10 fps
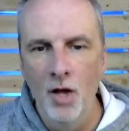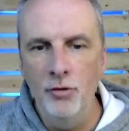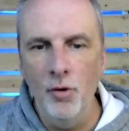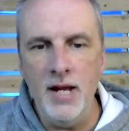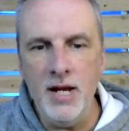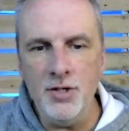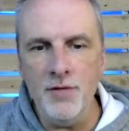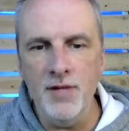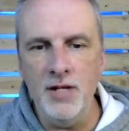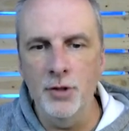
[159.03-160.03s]
So each
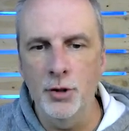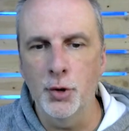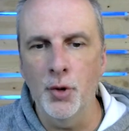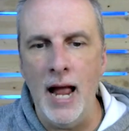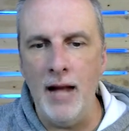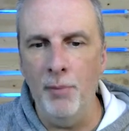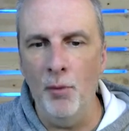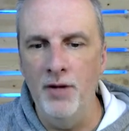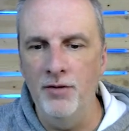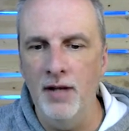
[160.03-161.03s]
of these are track
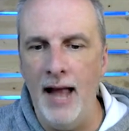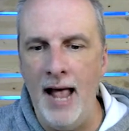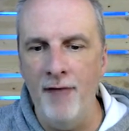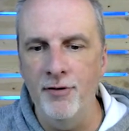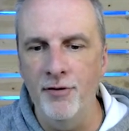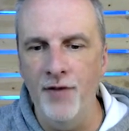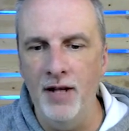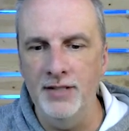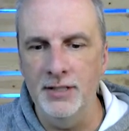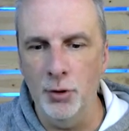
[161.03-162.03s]
points that After
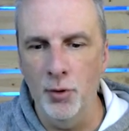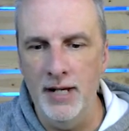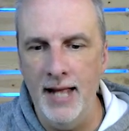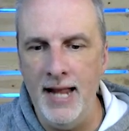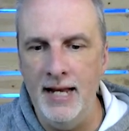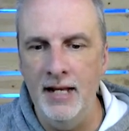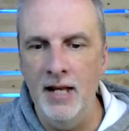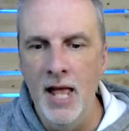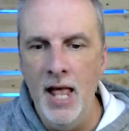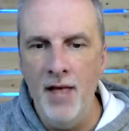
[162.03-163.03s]
Effects has
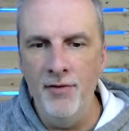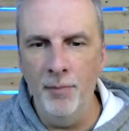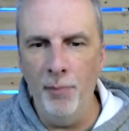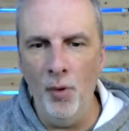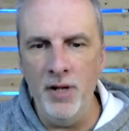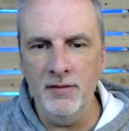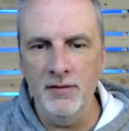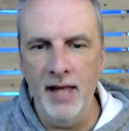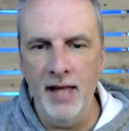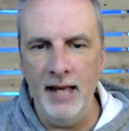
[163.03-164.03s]
created, and they're
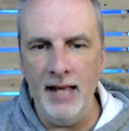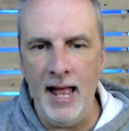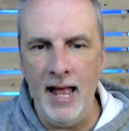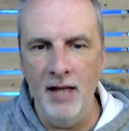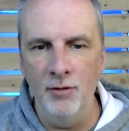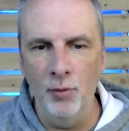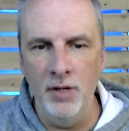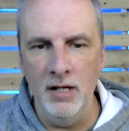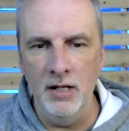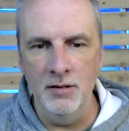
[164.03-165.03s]
points that as
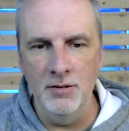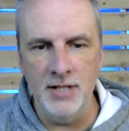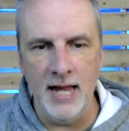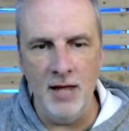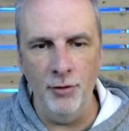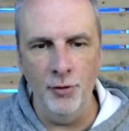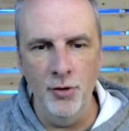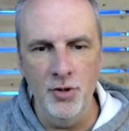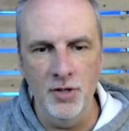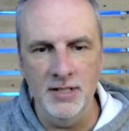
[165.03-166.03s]
we scan through,
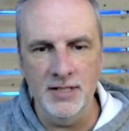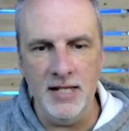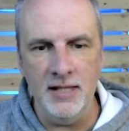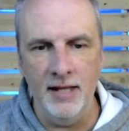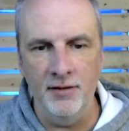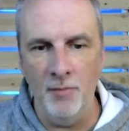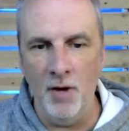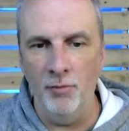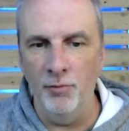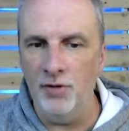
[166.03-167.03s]
you can see that some
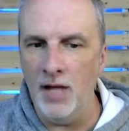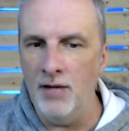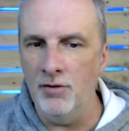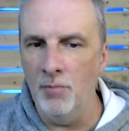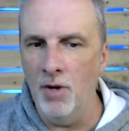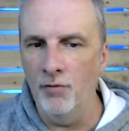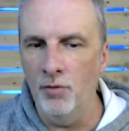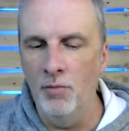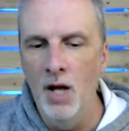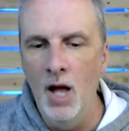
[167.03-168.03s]
of them stay, some of
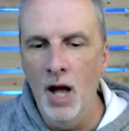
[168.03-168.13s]
them